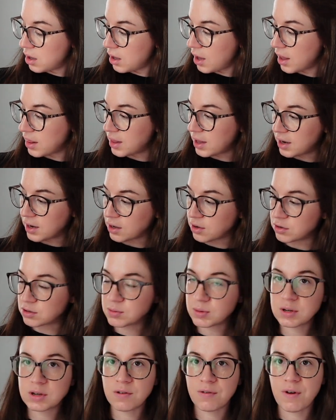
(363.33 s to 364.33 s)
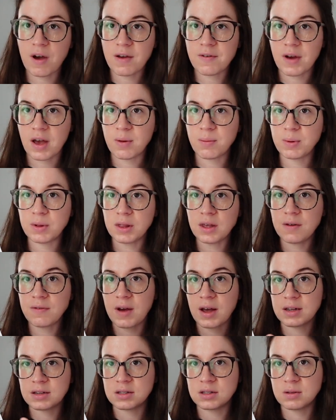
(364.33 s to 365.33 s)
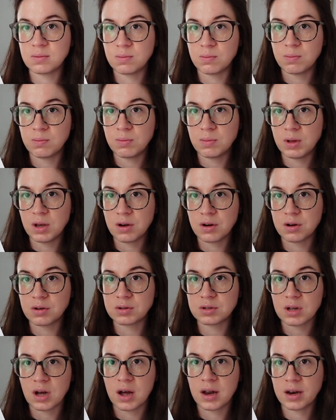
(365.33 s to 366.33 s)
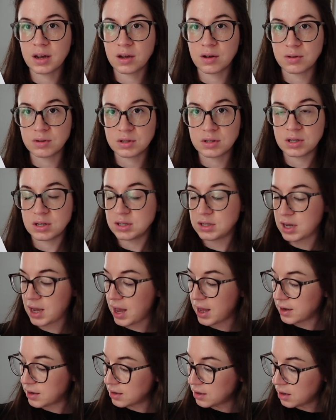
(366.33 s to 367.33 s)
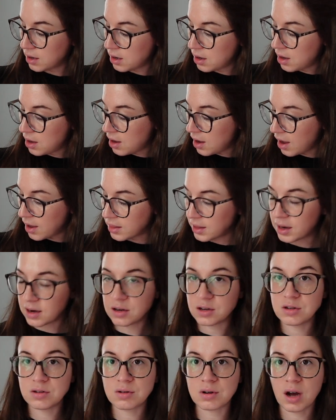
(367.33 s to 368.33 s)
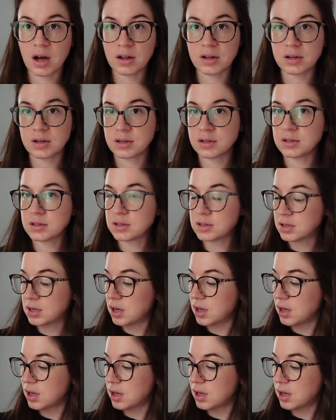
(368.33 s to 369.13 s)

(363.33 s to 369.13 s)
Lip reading: And then it goes 1 to 5. I believe as the year goes on, it goes to 10. And then 2 colors.